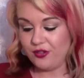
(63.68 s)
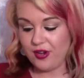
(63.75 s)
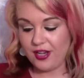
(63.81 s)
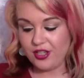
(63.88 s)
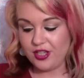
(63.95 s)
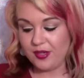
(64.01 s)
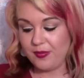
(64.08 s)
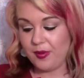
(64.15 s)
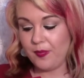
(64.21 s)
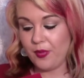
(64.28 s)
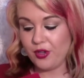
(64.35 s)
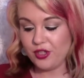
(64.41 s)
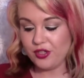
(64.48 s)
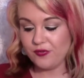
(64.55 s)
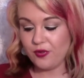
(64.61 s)
tragic. But
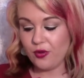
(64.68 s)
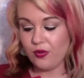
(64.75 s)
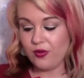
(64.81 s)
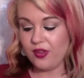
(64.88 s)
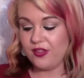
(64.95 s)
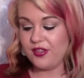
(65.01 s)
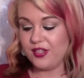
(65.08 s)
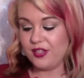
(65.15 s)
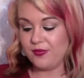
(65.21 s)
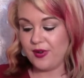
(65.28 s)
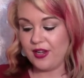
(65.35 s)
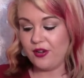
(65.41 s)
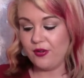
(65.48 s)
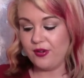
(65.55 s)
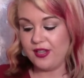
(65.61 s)
most of all, this
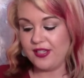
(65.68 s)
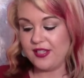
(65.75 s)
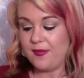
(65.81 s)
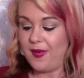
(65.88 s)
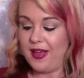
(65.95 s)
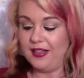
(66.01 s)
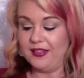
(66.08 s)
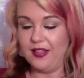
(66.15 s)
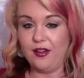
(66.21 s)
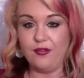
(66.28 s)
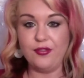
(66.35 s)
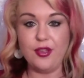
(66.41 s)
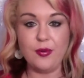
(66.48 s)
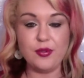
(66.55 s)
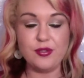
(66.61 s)
record is about love
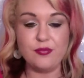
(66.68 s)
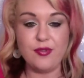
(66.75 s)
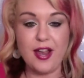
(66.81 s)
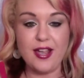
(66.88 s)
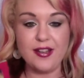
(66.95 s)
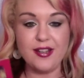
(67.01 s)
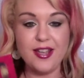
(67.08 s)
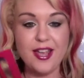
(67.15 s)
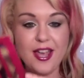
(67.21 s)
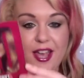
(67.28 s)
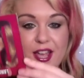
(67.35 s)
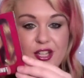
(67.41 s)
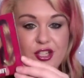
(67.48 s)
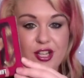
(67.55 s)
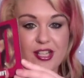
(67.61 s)
that was red.
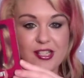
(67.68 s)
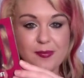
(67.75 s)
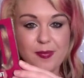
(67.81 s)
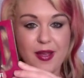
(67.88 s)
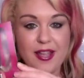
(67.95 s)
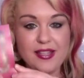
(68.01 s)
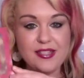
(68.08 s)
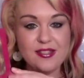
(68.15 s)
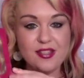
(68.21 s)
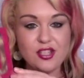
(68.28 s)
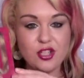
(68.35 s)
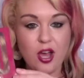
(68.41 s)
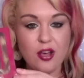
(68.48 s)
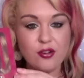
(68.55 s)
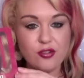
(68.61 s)
She explains in the
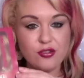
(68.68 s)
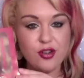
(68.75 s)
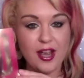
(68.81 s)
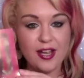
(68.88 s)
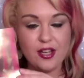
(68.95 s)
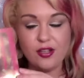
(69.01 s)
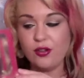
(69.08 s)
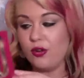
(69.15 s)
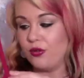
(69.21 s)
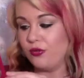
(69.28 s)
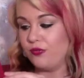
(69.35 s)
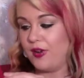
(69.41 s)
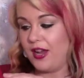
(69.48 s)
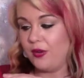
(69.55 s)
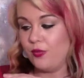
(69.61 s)
title track
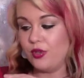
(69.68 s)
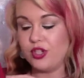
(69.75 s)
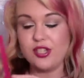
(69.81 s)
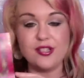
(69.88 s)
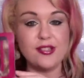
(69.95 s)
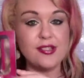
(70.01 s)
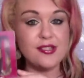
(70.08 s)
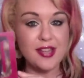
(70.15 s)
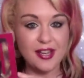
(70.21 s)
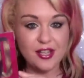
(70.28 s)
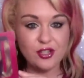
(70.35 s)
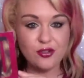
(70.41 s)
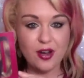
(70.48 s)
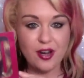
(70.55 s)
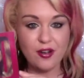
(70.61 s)
called Red, which is the
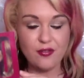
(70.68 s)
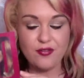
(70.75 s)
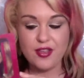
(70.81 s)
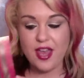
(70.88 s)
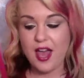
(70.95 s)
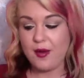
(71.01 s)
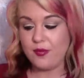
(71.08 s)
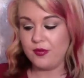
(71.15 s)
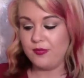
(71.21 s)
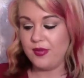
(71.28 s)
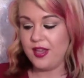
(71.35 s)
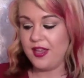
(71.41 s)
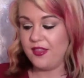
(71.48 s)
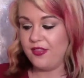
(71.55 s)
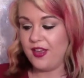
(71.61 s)
second track off the album,
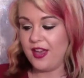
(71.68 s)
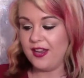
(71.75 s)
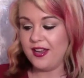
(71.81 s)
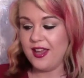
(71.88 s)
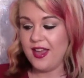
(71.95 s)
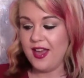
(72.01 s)
that